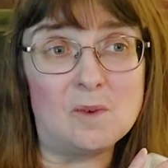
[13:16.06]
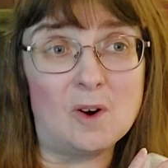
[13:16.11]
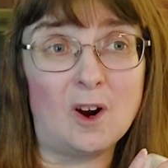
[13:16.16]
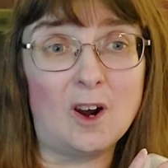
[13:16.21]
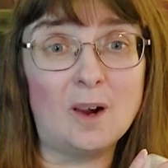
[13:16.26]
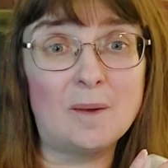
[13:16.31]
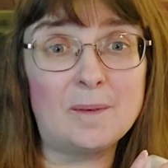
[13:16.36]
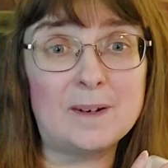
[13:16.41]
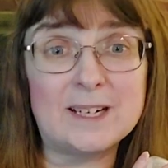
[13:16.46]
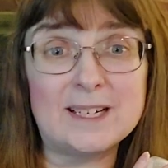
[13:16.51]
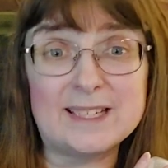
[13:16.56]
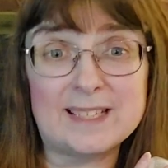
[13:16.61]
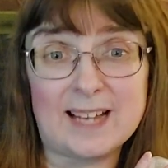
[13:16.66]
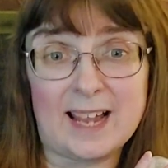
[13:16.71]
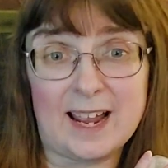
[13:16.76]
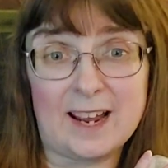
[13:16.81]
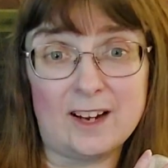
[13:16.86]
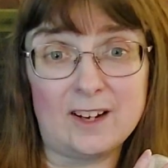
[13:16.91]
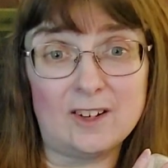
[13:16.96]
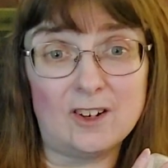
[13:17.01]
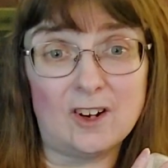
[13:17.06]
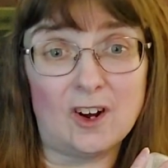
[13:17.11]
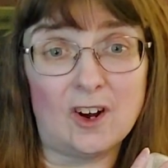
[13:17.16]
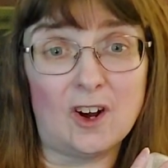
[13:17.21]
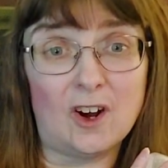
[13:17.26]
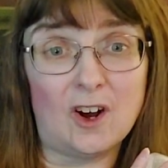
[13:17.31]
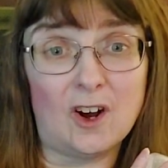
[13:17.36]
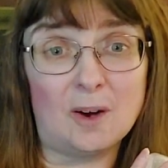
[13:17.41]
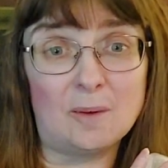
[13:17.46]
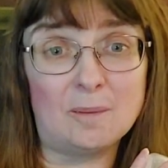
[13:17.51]
all I'm going to say
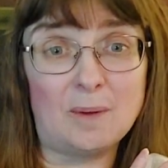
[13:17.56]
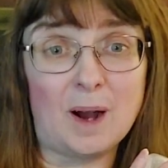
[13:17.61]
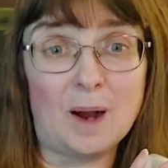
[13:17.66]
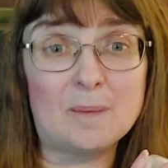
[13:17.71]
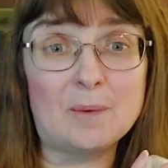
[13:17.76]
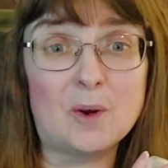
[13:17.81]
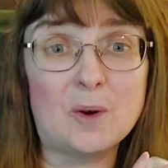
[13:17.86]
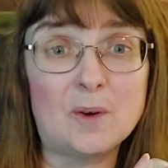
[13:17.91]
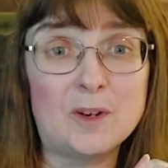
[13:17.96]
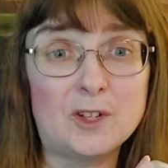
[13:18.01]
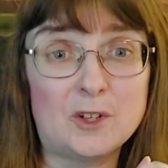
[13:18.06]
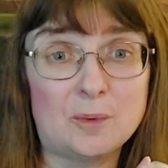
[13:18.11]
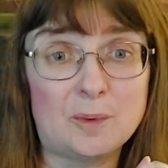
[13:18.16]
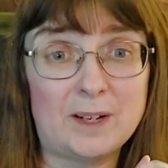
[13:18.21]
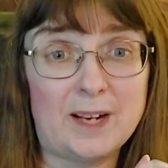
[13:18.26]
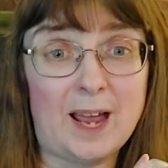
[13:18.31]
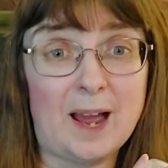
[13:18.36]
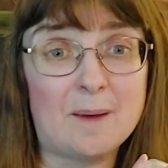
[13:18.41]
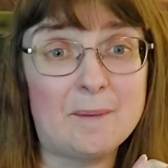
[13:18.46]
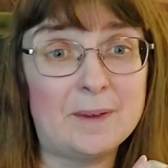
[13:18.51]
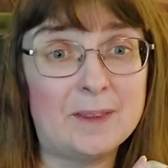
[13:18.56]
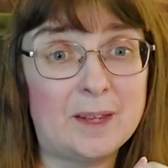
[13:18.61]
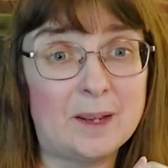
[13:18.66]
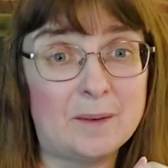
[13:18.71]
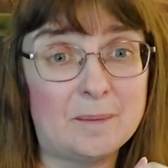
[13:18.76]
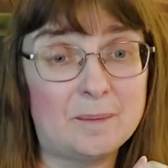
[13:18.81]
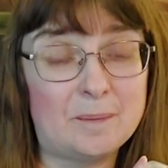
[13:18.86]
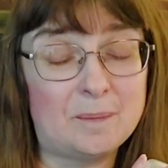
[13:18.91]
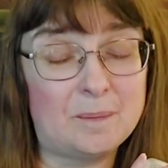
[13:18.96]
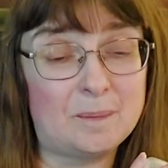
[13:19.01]
on Bob going to rehab and that
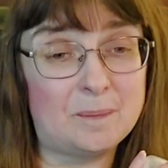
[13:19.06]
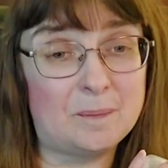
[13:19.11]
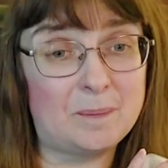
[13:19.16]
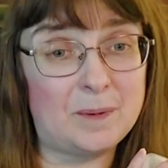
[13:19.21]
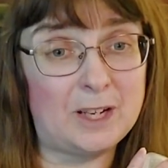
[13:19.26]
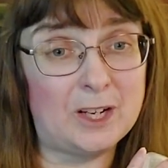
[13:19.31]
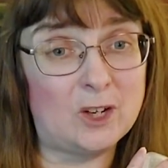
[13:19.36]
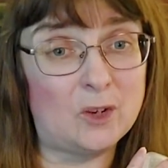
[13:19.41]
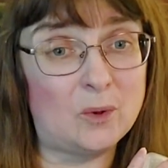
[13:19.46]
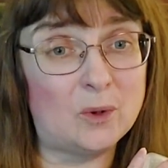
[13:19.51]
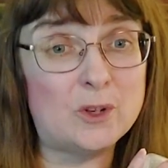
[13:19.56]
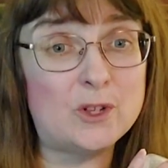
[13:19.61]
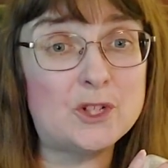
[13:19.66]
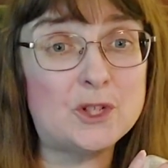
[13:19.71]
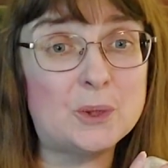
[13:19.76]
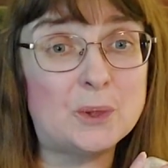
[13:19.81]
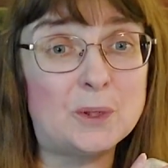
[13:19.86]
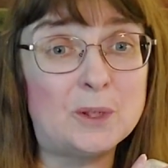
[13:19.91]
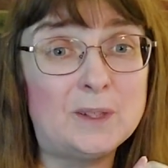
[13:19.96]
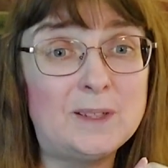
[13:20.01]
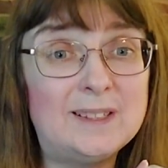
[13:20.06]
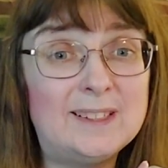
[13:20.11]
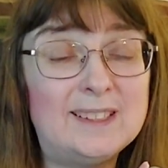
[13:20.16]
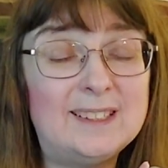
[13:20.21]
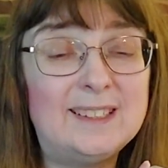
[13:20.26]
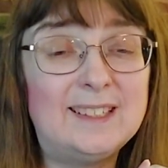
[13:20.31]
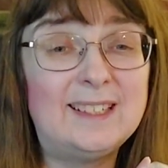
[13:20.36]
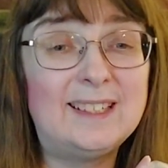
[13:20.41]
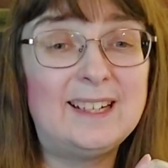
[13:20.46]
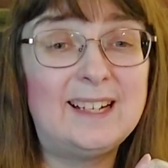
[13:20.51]
being crucial
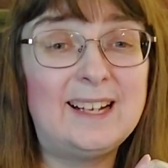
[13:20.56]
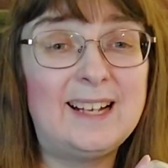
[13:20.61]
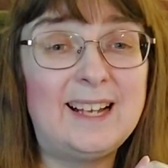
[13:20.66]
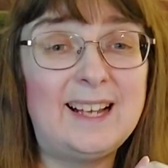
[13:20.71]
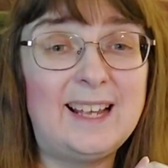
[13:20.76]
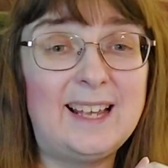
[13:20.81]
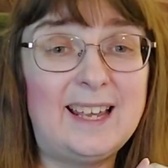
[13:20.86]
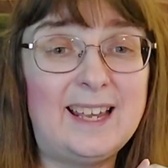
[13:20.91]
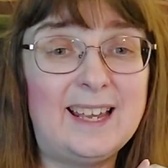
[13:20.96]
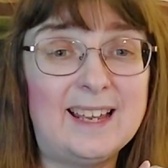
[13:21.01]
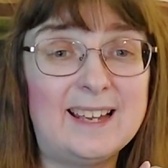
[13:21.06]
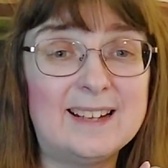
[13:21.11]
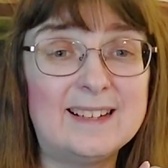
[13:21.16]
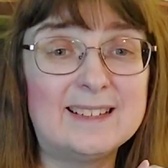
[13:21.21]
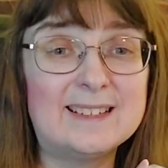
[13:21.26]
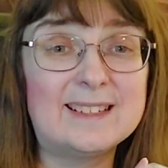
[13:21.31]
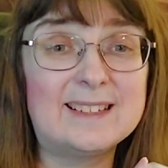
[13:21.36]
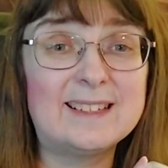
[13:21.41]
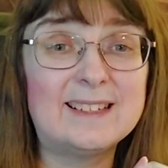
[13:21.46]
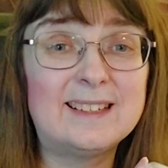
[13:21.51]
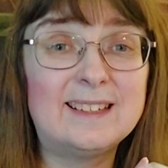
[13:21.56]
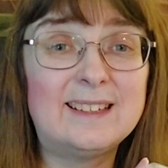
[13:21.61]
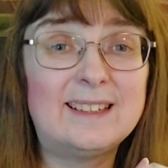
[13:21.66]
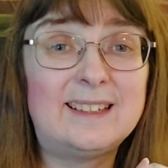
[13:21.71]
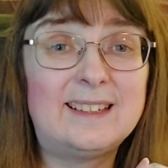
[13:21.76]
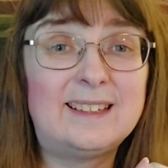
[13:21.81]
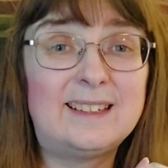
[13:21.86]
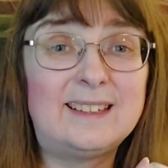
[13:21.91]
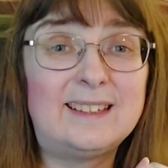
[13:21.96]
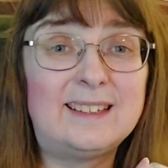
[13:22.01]
is
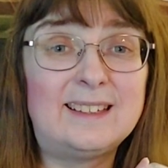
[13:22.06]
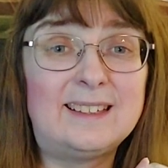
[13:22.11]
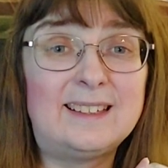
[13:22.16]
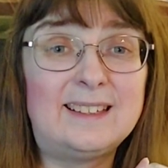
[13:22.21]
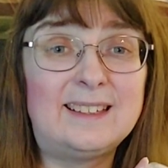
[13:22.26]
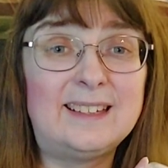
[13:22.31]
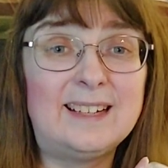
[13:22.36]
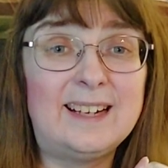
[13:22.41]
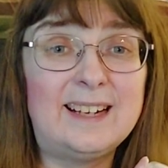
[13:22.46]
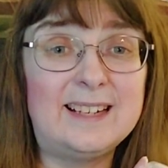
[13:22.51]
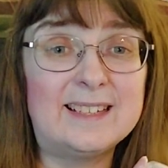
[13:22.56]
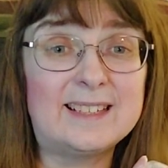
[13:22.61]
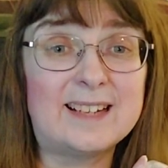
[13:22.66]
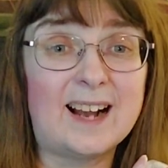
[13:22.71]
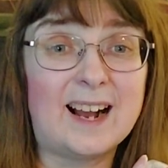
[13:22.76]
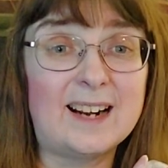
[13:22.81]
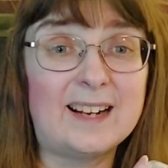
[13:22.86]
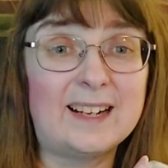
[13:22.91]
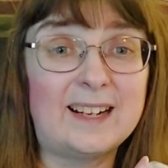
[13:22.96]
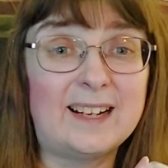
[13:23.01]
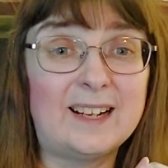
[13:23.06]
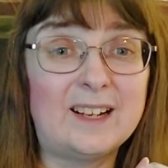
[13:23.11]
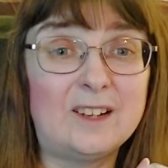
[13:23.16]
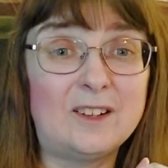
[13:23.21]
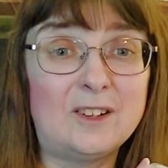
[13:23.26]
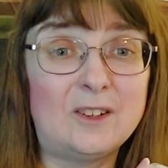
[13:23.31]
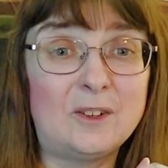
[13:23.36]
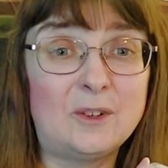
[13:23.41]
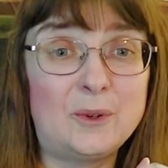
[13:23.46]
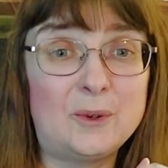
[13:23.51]
he's got to get
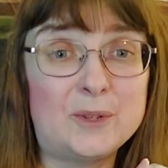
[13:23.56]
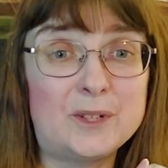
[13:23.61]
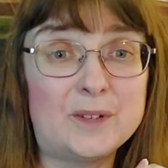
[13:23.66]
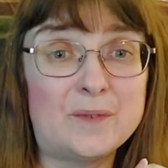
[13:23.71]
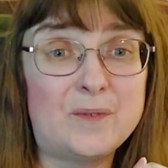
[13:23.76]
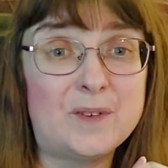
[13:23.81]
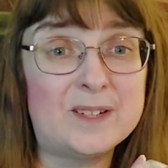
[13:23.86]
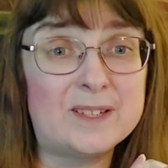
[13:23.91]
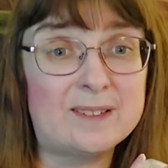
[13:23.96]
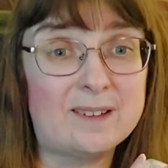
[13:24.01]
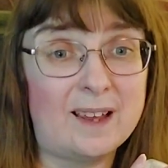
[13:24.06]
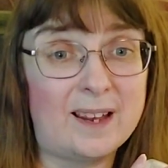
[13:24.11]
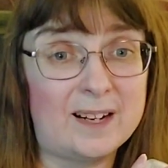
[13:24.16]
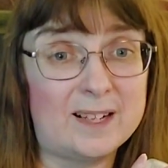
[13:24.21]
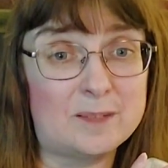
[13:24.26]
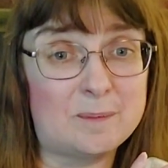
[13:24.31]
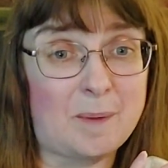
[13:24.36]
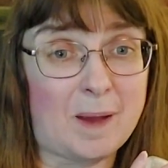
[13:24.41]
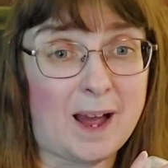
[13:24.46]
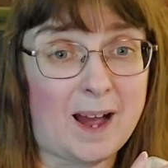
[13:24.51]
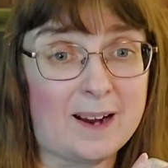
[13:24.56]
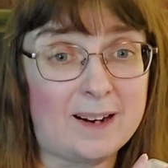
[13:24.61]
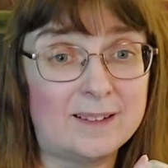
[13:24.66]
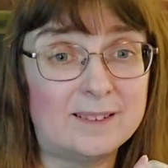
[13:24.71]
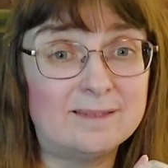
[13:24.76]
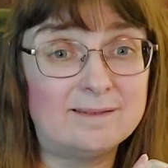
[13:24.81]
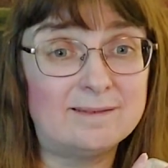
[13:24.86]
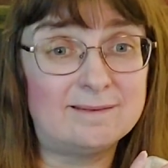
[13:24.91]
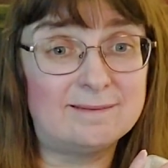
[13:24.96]
use of his legs back.